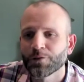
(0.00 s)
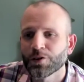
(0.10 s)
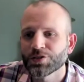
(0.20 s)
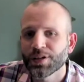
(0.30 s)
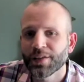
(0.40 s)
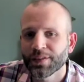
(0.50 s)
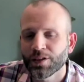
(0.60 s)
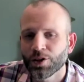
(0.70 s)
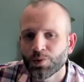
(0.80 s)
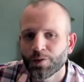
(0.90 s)
first study I think
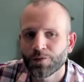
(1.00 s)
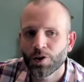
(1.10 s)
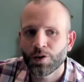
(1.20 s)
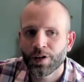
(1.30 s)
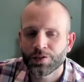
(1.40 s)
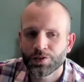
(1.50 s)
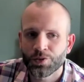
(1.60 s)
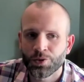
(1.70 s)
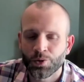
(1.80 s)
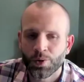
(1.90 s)
that you're referring
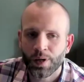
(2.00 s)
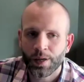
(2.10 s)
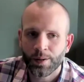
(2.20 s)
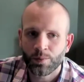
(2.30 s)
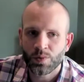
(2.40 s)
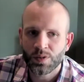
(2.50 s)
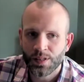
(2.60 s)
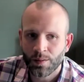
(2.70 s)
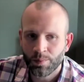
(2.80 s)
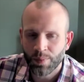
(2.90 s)
to was
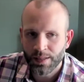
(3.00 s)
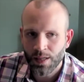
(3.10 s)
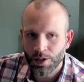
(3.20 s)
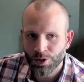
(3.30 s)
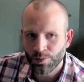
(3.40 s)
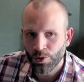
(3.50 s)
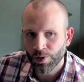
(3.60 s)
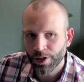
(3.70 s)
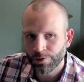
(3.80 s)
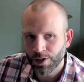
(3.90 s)
done by Dr.
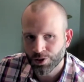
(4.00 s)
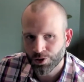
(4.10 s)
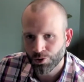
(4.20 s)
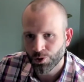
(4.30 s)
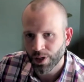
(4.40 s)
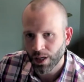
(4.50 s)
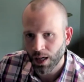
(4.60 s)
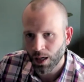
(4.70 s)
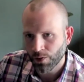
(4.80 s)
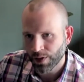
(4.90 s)
Maria Fleseriu and
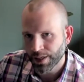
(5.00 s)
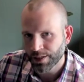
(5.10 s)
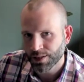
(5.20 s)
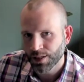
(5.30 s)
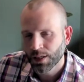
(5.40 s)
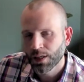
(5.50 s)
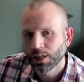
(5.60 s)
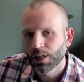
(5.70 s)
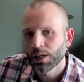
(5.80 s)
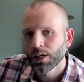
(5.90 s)
colleagues.
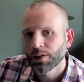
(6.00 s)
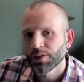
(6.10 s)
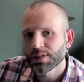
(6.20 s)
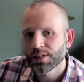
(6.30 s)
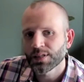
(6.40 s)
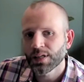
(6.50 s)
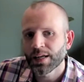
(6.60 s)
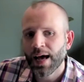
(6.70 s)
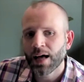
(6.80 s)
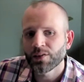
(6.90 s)
This is an
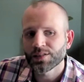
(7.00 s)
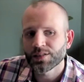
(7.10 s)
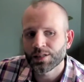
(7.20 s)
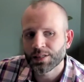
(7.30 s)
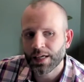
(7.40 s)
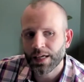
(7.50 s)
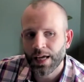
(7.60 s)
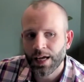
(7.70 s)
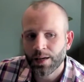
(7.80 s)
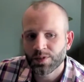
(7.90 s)
analysis that
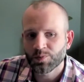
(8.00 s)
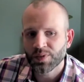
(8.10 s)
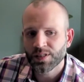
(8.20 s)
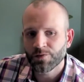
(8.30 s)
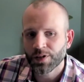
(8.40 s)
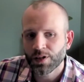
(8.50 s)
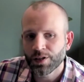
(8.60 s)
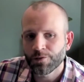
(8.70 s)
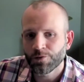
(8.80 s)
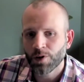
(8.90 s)
came
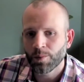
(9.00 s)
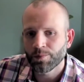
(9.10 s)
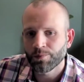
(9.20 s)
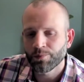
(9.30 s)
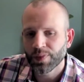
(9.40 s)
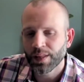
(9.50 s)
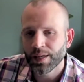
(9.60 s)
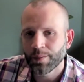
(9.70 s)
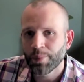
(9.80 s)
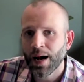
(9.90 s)
specifically from the
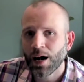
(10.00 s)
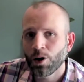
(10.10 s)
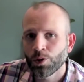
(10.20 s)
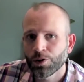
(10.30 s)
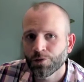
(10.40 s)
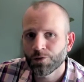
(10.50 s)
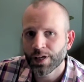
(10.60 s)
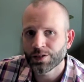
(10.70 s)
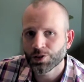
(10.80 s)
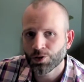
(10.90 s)
Empowered
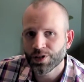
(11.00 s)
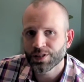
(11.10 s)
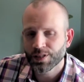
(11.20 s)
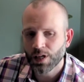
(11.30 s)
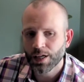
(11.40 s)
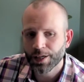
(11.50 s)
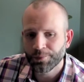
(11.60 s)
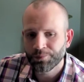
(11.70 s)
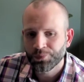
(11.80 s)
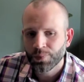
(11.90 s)
Phase III
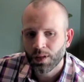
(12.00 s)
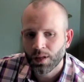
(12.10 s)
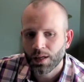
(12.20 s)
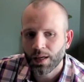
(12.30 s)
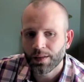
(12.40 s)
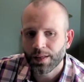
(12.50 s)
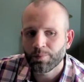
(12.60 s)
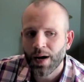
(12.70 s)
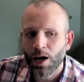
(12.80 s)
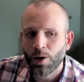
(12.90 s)
study. And the
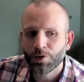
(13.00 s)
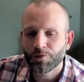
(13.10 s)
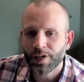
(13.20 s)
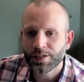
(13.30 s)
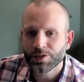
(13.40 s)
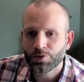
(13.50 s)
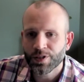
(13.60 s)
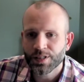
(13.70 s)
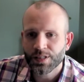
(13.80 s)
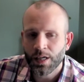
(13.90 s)
Empowered Phase III
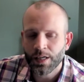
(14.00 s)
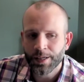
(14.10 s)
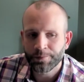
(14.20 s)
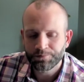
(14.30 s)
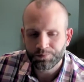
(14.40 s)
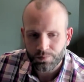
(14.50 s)
study